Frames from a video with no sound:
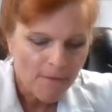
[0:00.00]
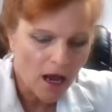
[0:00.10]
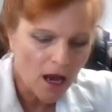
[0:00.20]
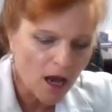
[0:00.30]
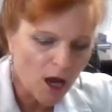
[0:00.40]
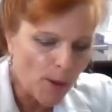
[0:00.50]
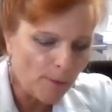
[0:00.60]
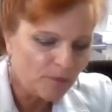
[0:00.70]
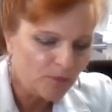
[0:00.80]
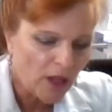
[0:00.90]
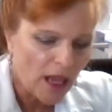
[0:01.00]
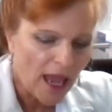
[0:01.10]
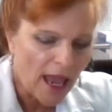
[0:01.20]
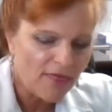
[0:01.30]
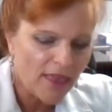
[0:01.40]
Um,
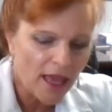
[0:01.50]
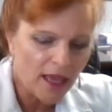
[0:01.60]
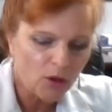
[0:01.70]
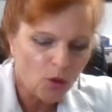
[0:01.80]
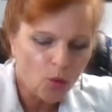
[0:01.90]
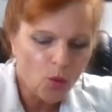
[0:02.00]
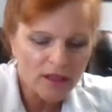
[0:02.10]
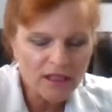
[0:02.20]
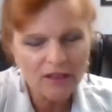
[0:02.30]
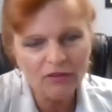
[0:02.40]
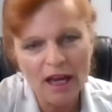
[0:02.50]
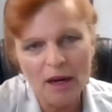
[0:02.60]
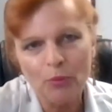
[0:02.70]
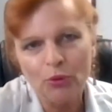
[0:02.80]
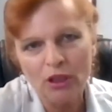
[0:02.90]
and then once I've got
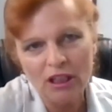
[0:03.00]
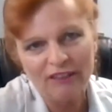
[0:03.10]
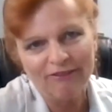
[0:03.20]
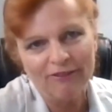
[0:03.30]
a pretty good